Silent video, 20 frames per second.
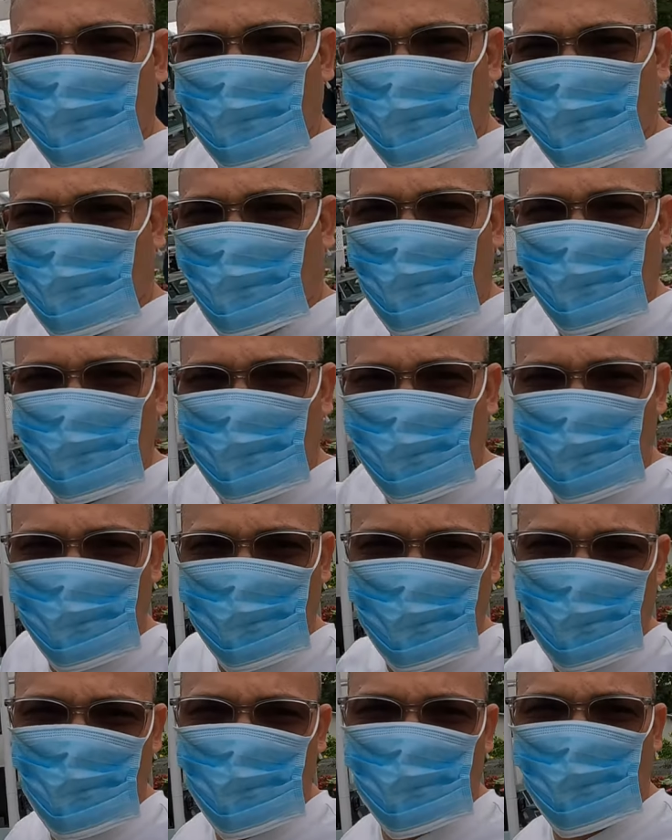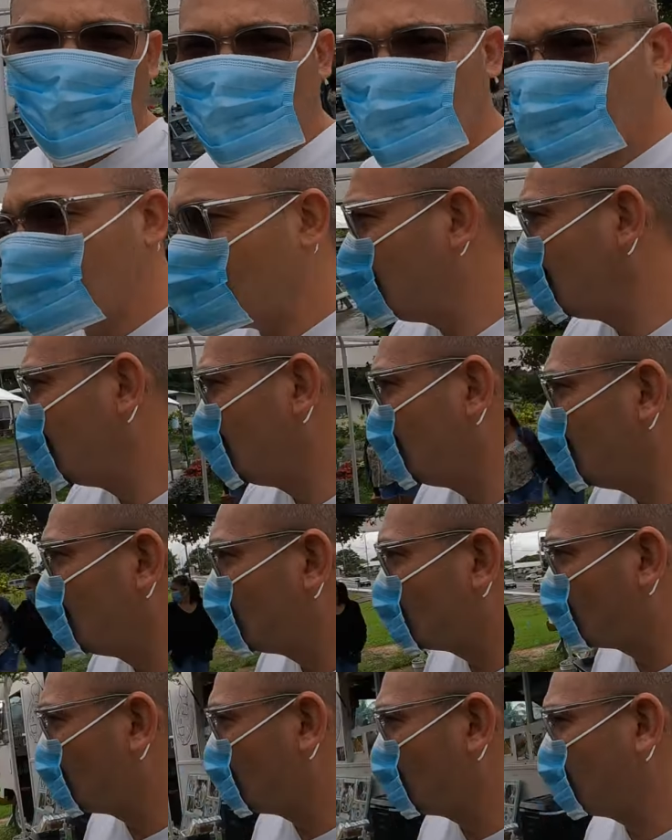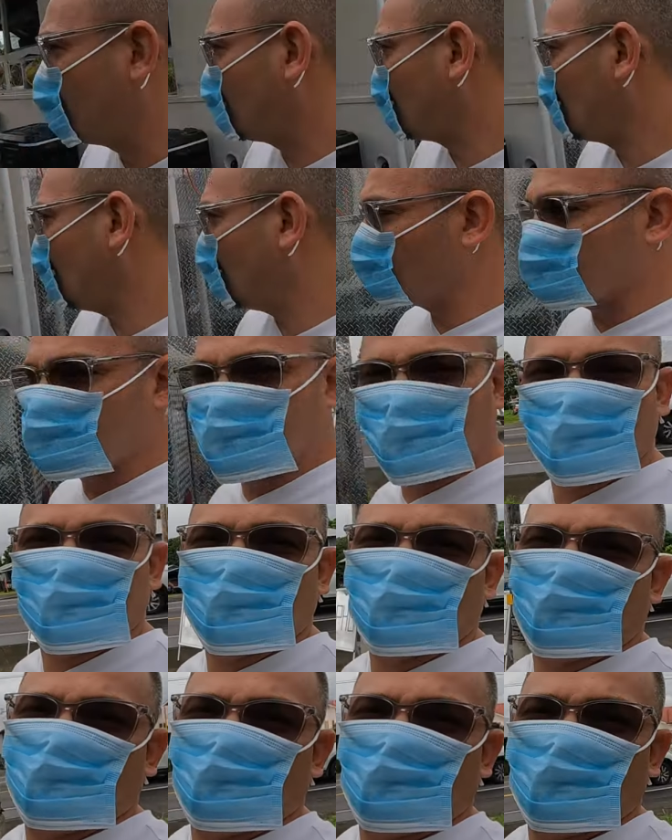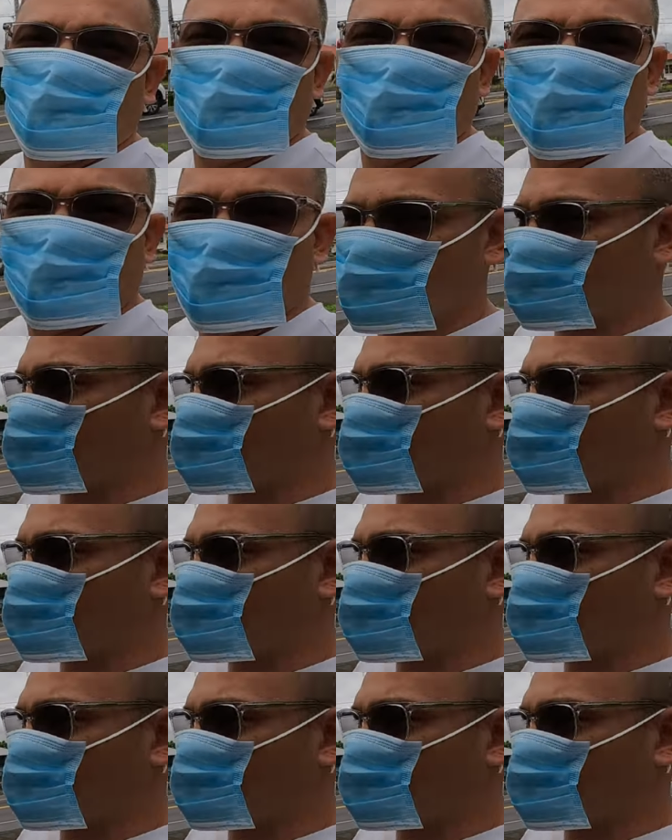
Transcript: to this house on this highway. So we figured, hey, we're just going to give it a, a